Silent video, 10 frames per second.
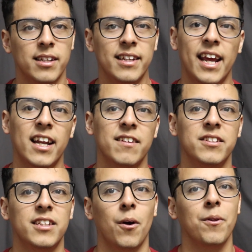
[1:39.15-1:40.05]
The negatives
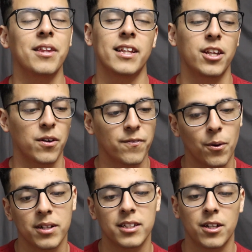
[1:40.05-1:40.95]
is the only thing that you're
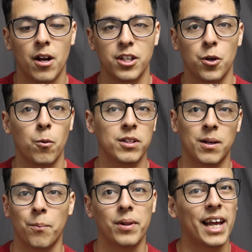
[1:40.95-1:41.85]
focusing on. You always
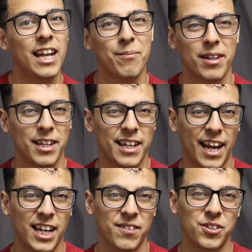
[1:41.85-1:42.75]
complain about the
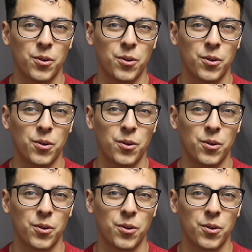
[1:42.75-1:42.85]
negatives.